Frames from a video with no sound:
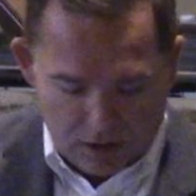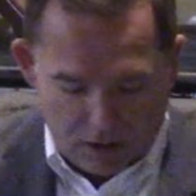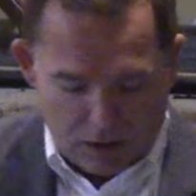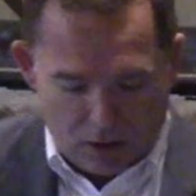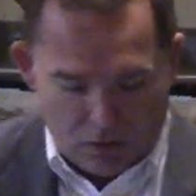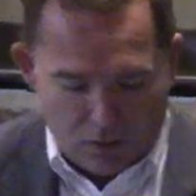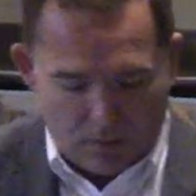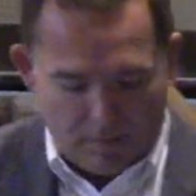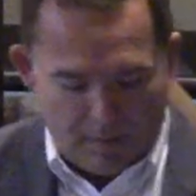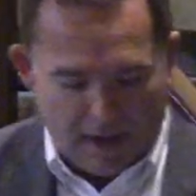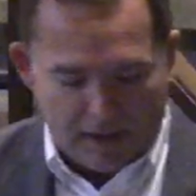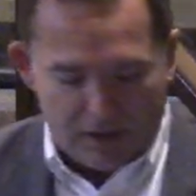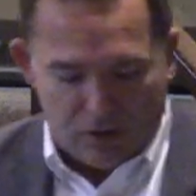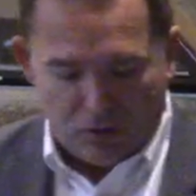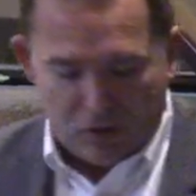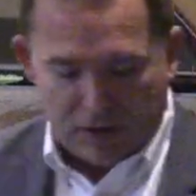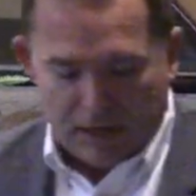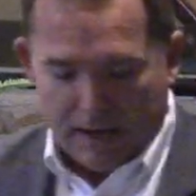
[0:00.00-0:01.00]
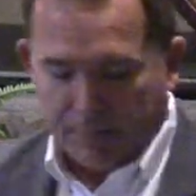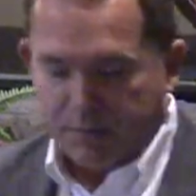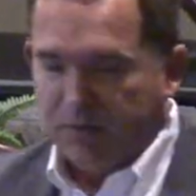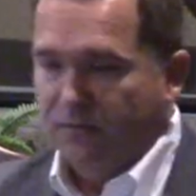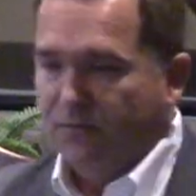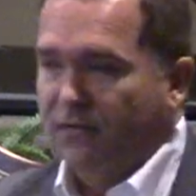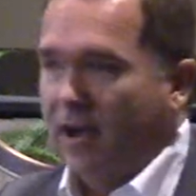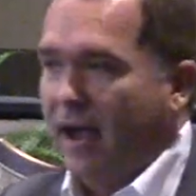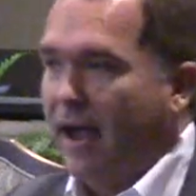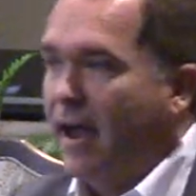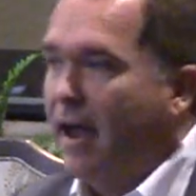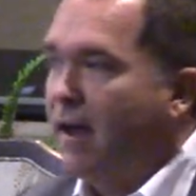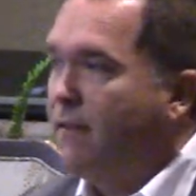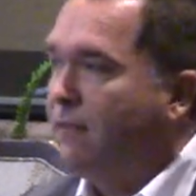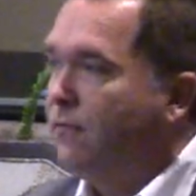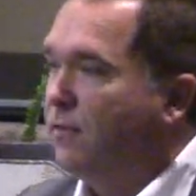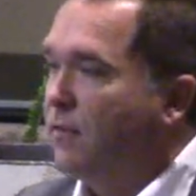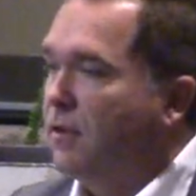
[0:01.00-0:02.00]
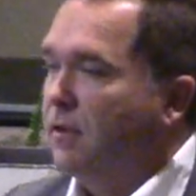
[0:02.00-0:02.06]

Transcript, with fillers: go to Matthew chapter 5,